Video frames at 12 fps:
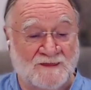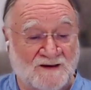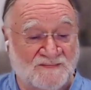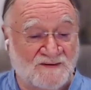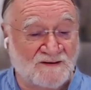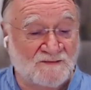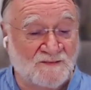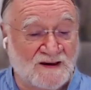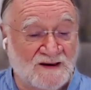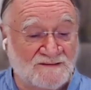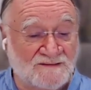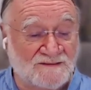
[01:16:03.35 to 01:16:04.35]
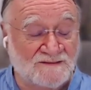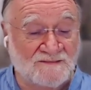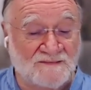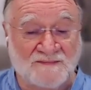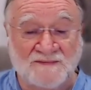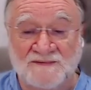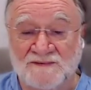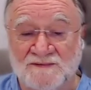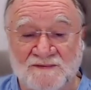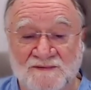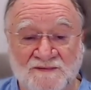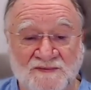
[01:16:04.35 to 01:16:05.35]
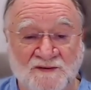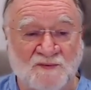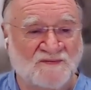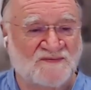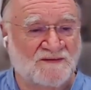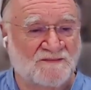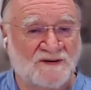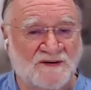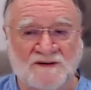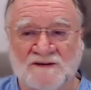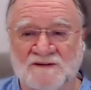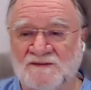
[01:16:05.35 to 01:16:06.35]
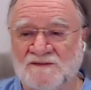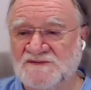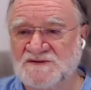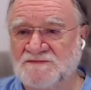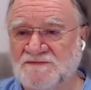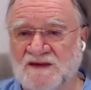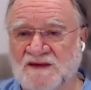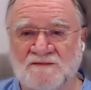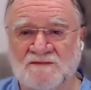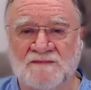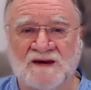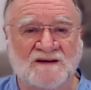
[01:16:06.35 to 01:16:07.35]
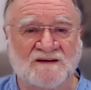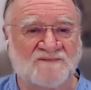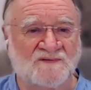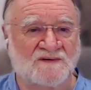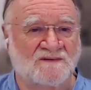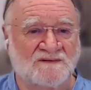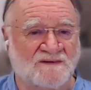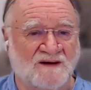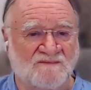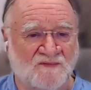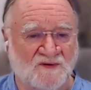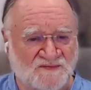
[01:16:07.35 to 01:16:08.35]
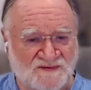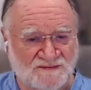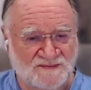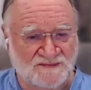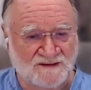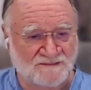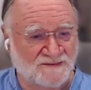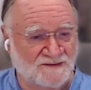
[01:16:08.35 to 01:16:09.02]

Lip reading: I think we had, there was somebody, there's another man, I've lost him.